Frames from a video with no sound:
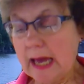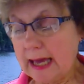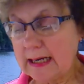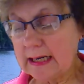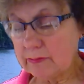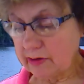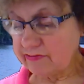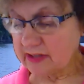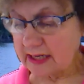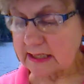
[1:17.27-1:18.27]
And in
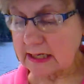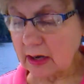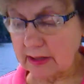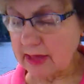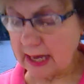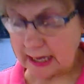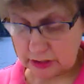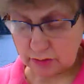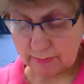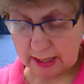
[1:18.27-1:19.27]
reflecting on
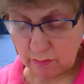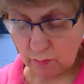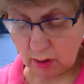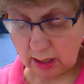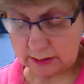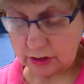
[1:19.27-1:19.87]
that, you may want